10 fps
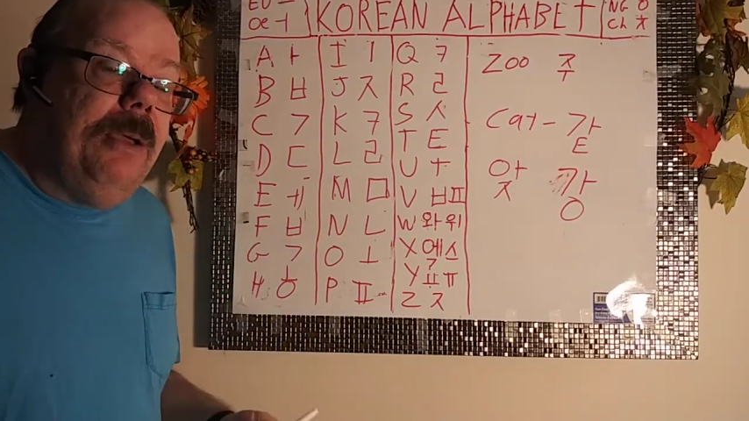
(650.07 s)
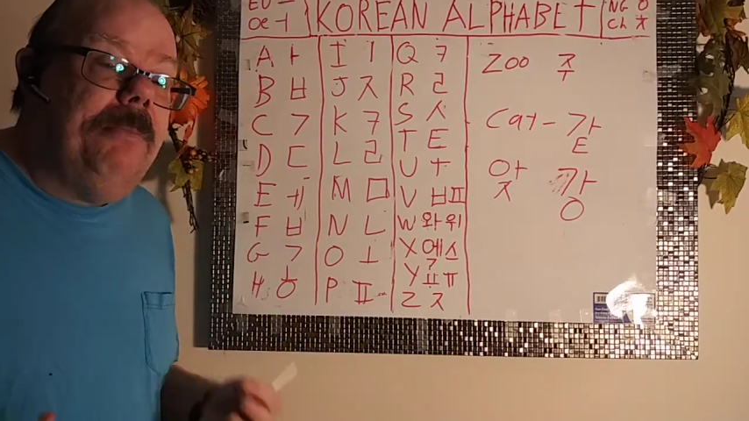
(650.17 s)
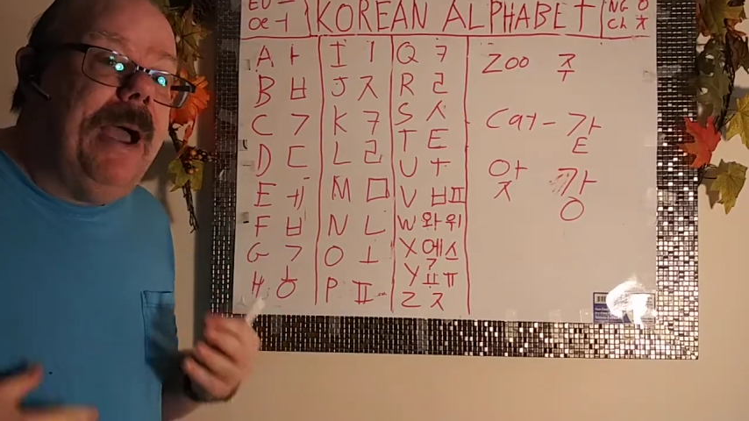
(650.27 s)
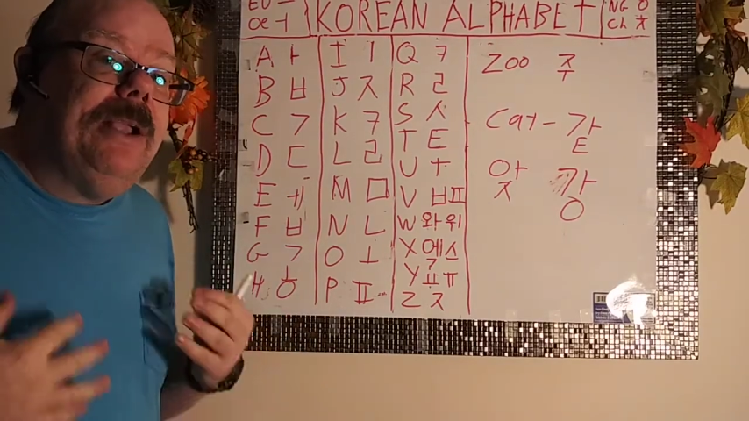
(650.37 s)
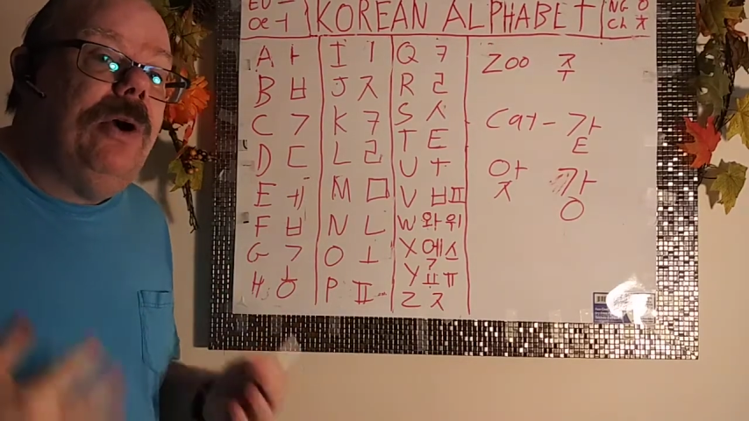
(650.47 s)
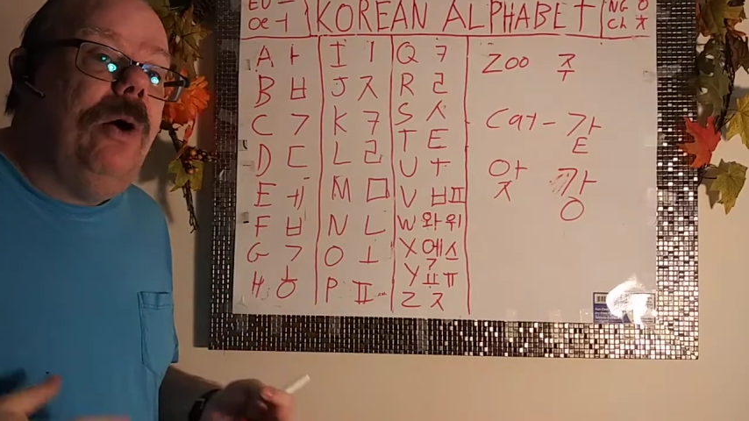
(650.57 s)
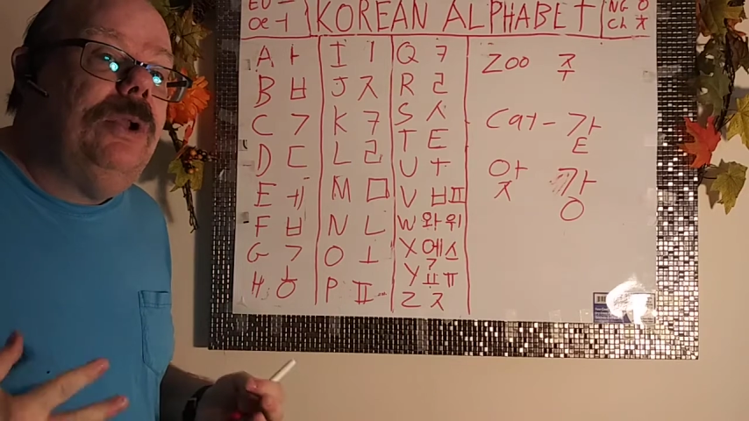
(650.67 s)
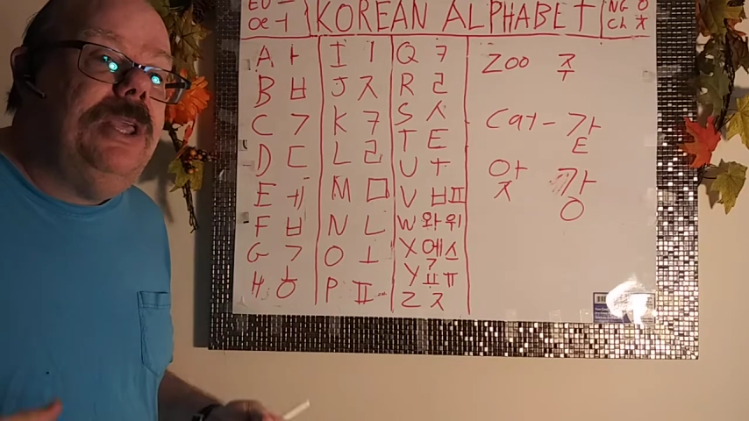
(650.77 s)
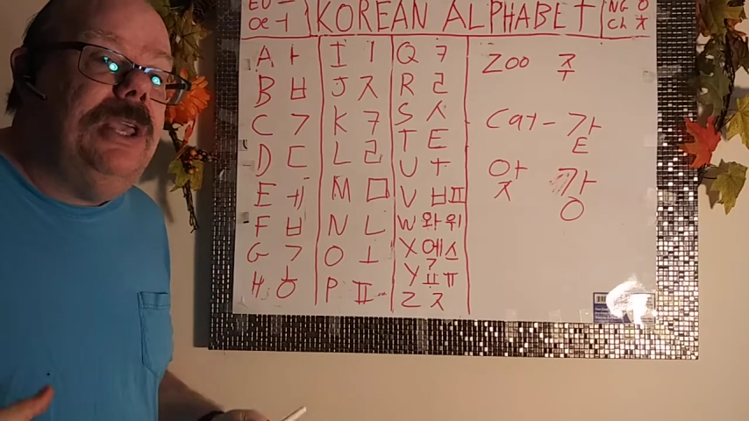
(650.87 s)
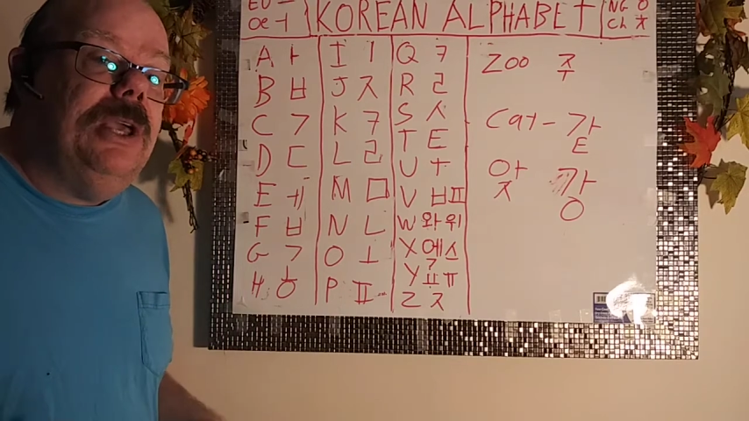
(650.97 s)
My
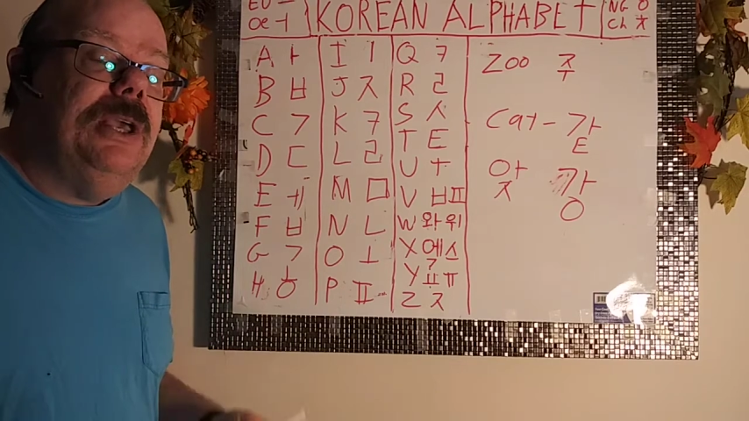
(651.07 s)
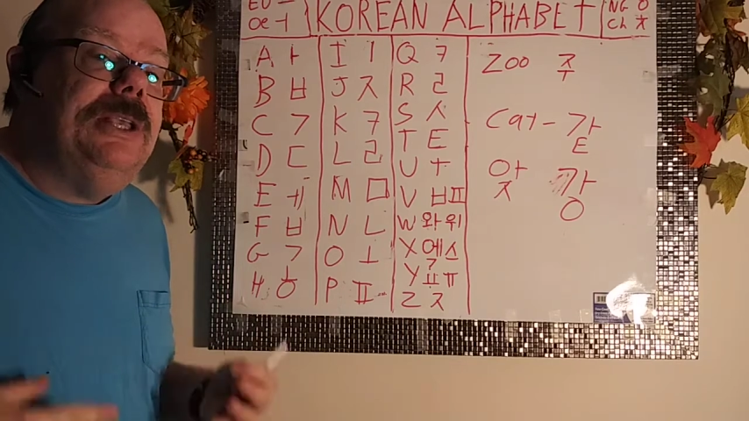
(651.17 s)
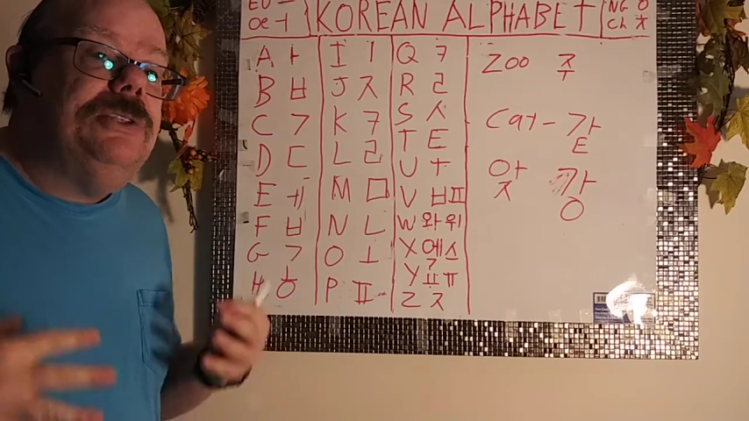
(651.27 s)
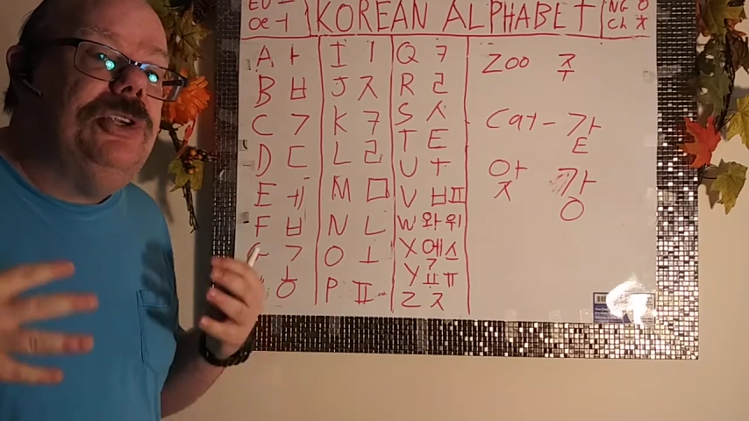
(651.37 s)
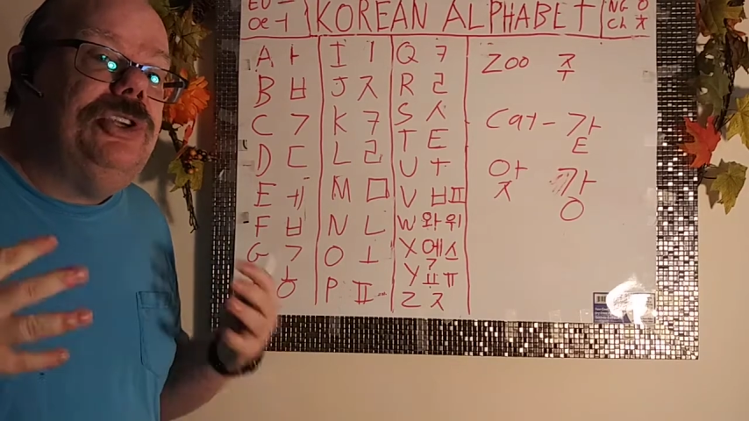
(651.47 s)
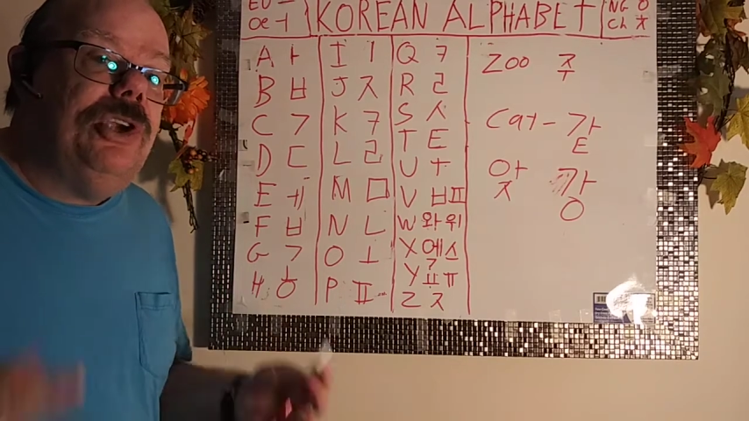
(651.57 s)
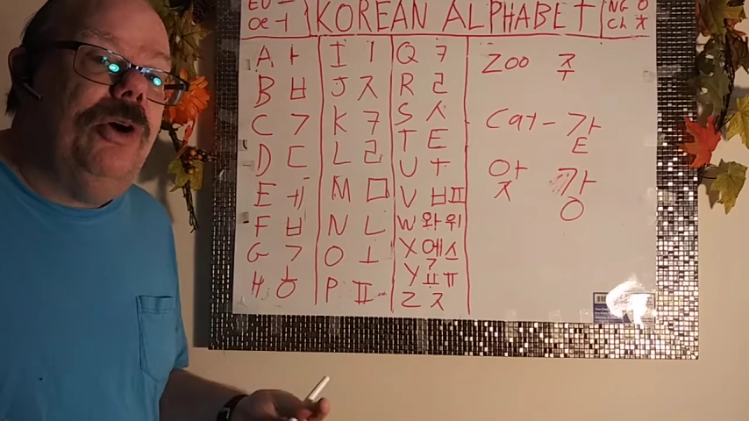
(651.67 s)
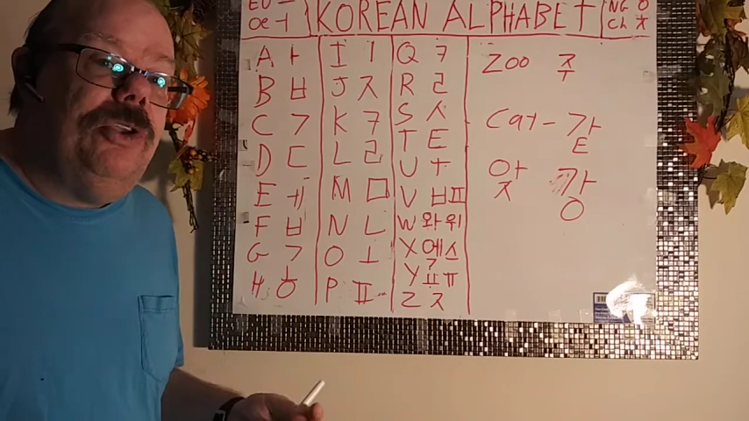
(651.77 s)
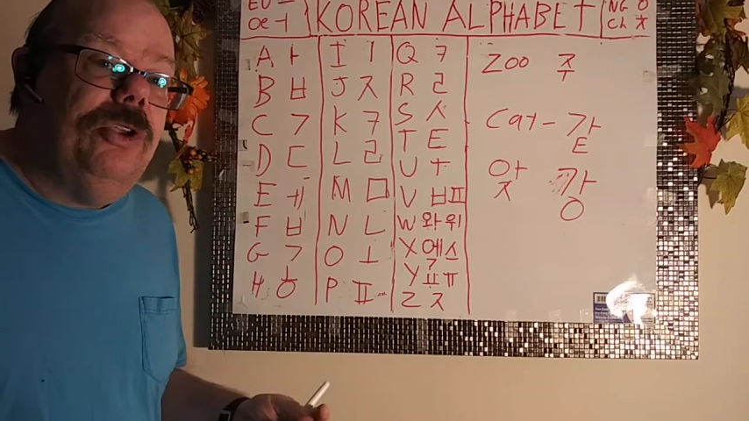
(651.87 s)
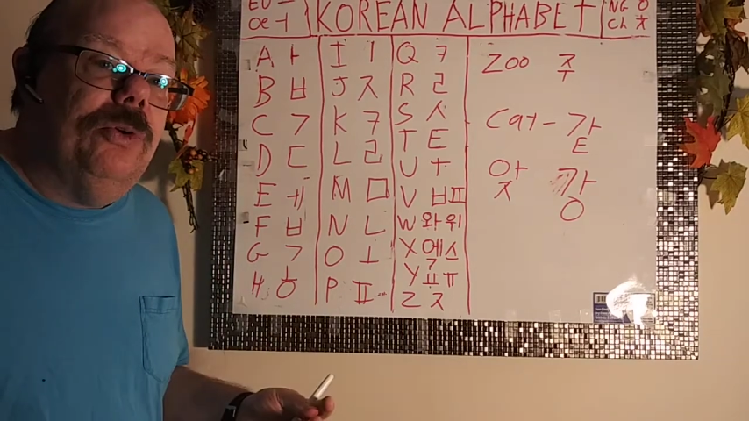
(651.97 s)
goal here is to
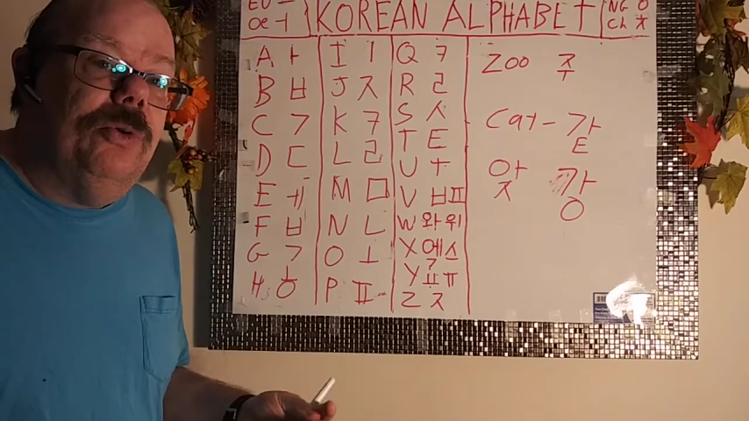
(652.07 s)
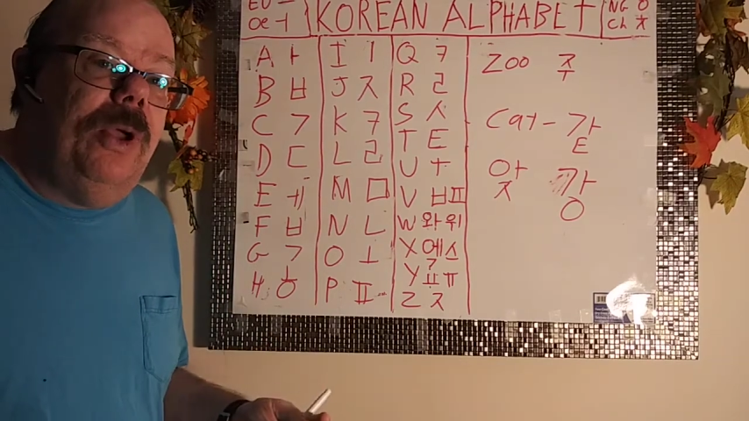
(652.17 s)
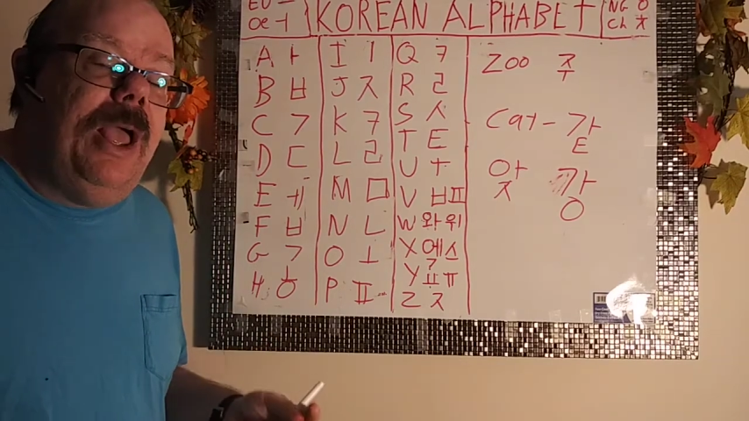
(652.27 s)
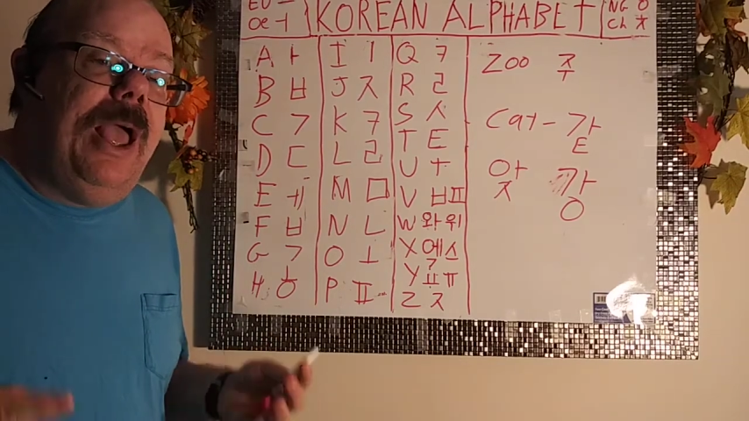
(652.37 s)
show you